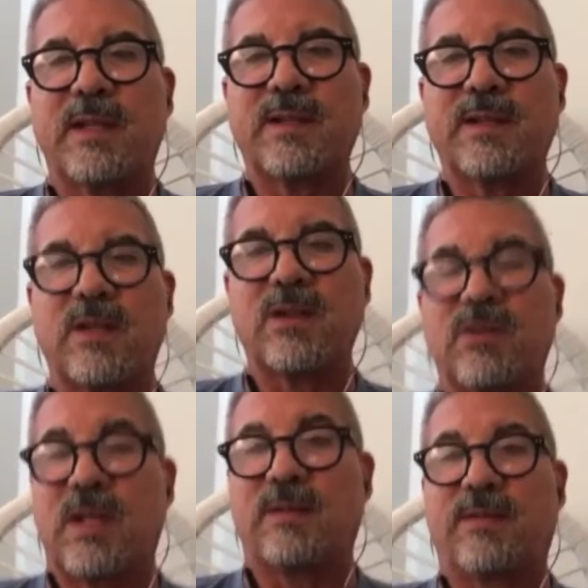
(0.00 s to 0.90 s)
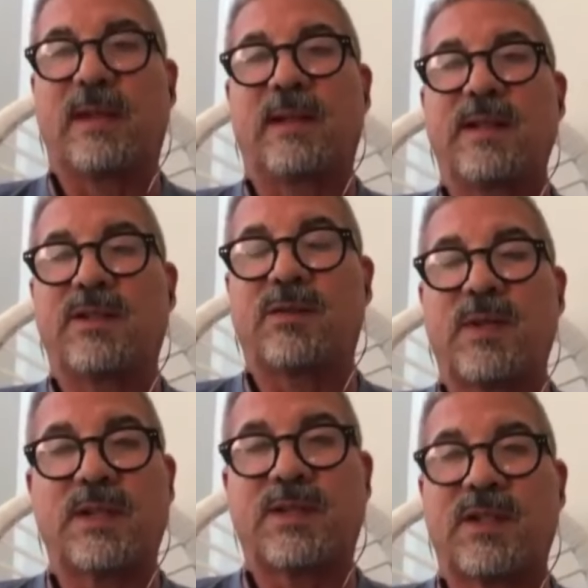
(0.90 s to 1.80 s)
I think you should have at least
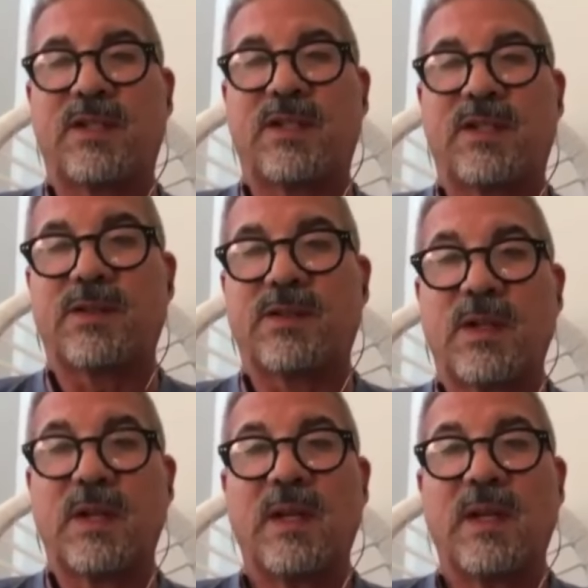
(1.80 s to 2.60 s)
three to six months